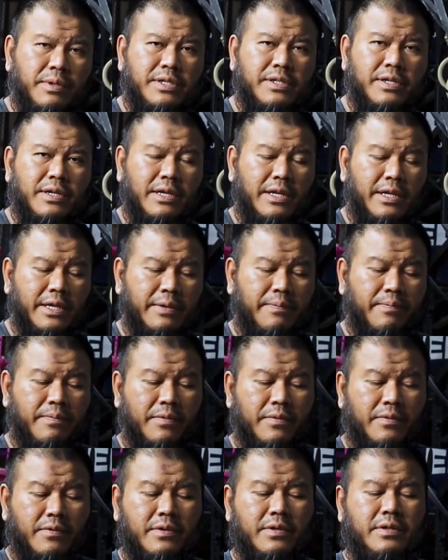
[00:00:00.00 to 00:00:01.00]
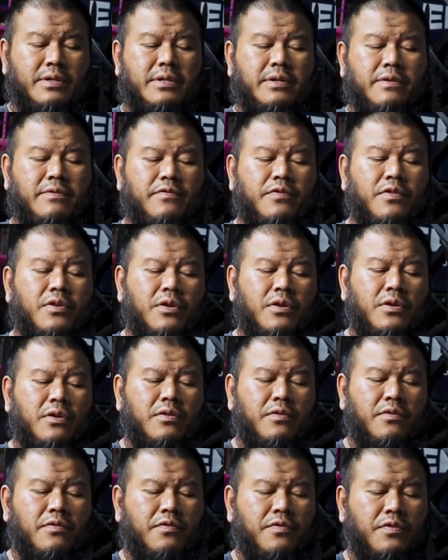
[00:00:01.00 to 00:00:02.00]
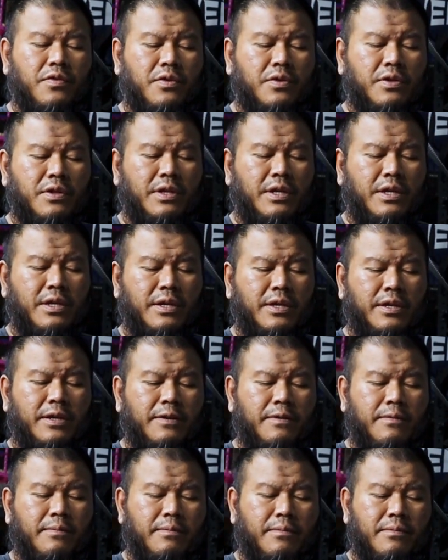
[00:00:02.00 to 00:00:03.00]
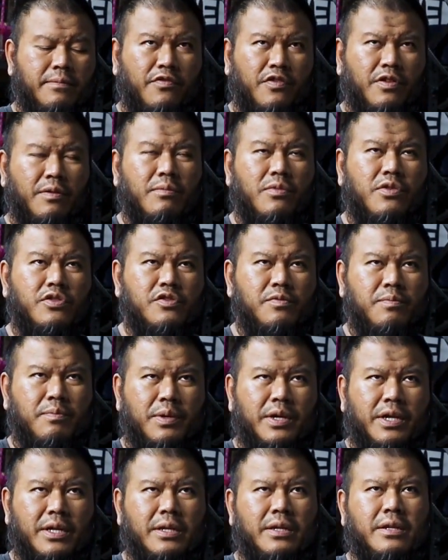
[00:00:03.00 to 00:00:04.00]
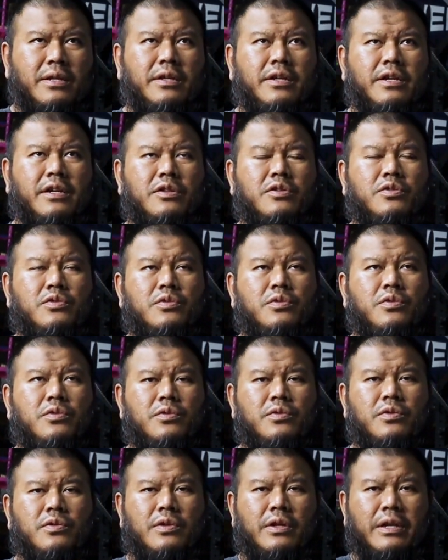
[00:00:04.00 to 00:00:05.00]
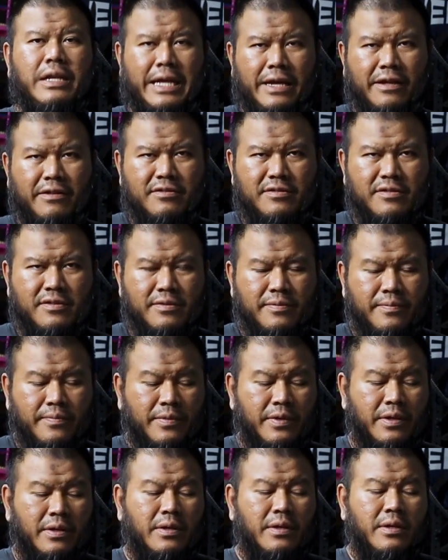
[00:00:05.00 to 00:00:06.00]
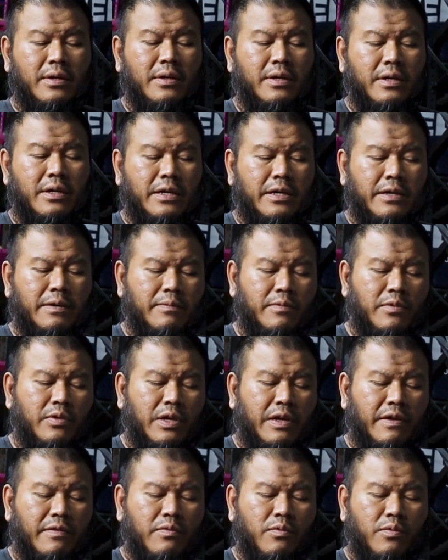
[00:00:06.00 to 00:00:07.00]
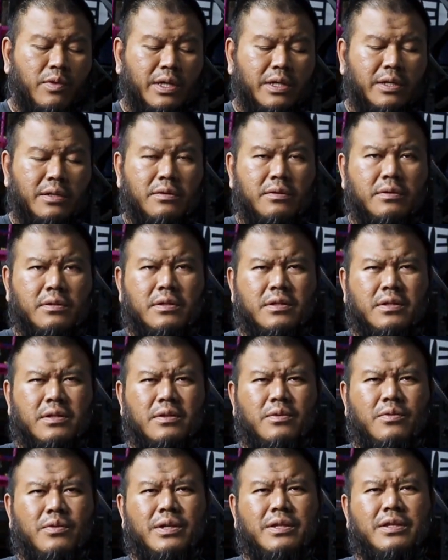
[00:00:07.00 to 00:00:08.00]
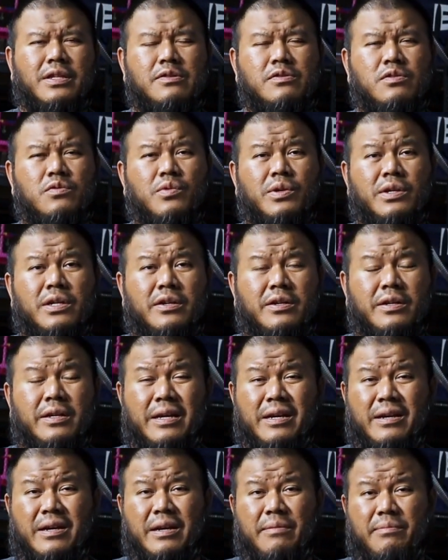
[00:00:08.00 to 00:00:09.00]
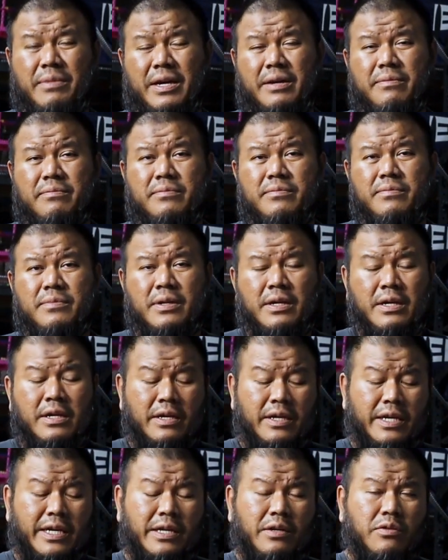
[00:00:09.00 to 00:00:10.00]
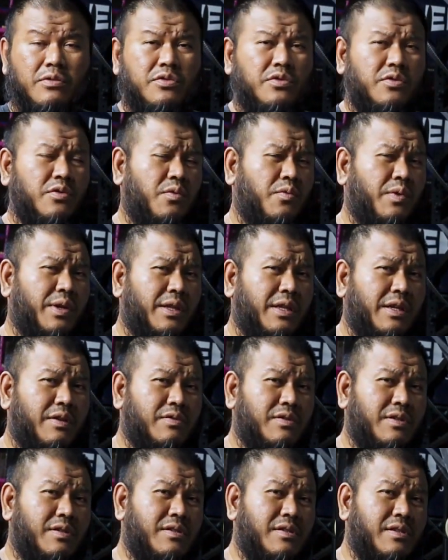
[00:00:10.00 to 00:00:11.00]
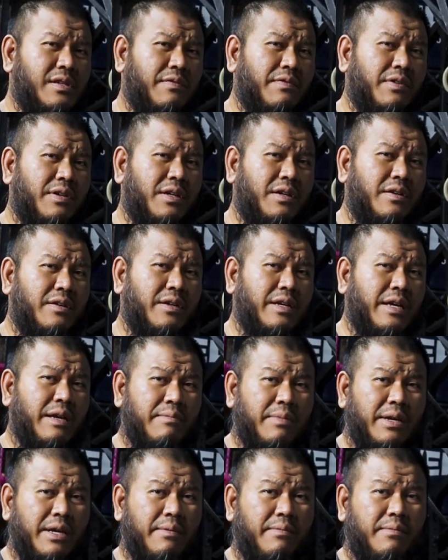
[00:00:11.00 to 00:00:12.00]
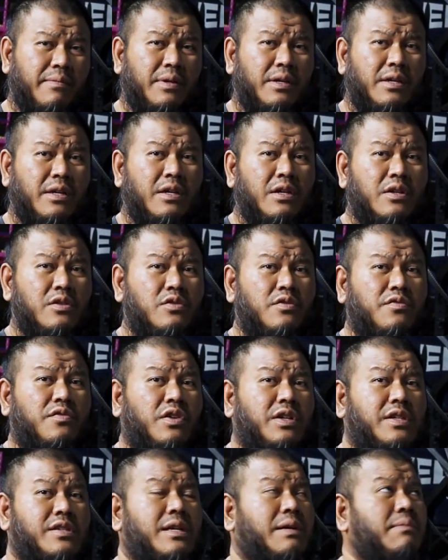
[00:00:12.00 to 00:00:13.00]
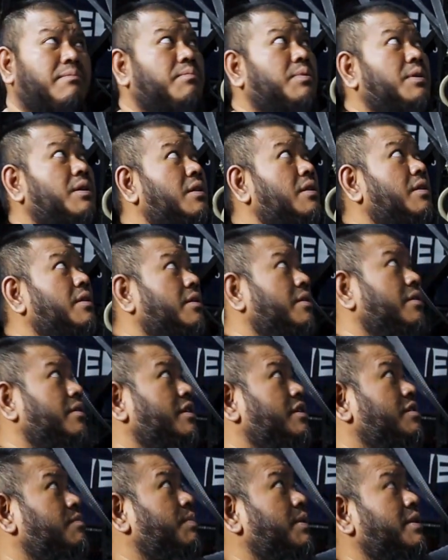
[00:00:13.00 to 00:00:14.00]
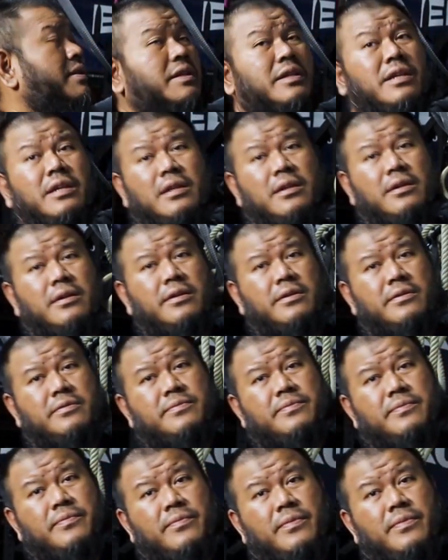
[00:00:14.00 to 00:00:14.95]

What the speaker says: basically for the most part there are two lengths. You have 1100 mm and also 1700 mm. So for example, this particular